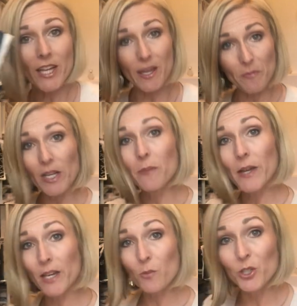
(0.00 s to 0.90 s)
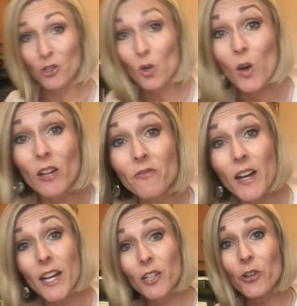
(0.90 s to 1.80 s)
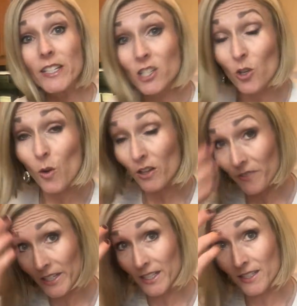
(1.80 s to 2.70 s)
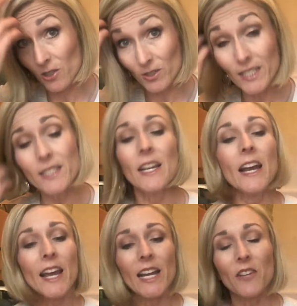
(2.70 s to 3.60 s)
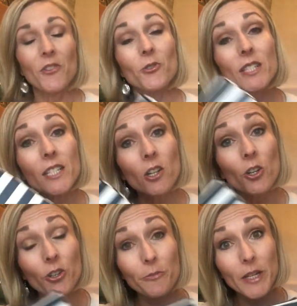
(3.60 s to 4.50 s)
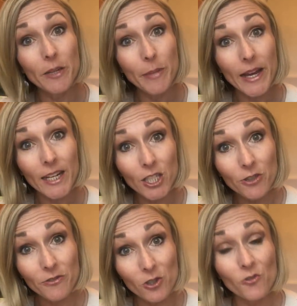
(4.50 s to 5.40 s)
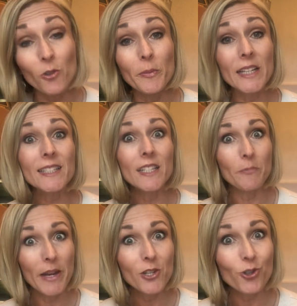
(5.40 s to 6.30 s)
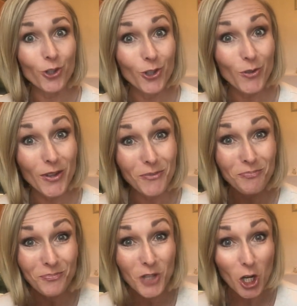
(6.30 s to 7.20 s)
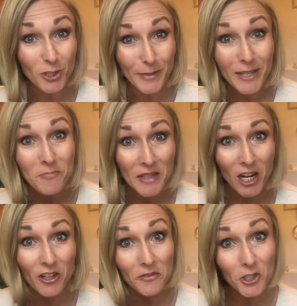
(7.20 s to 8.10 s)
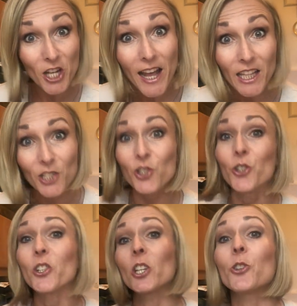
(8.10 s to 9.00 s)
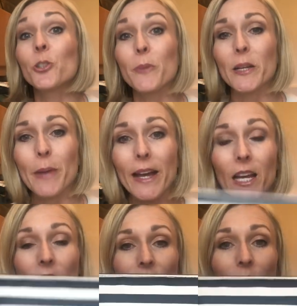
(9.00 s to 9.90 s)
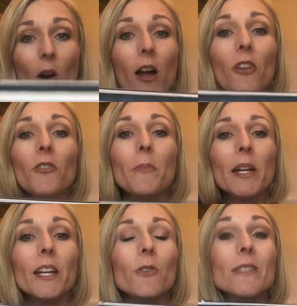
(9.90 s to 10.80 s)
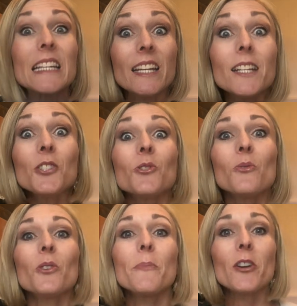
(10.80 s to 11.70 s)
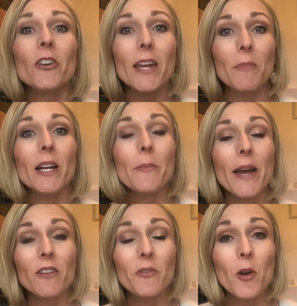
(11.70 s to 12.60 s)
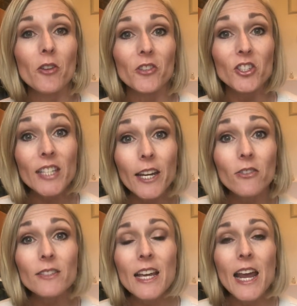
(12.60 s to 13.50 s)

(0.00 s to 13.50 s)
Kay money bag when you're a qualified, Great Start qualified consultant. And if you didn't earn your money bag in your first 4 months, then make sure you talk to me, then I'll give you a challenge so you can earn your money back. So all of the money goes into your Mary Kay money bag from all of your sales,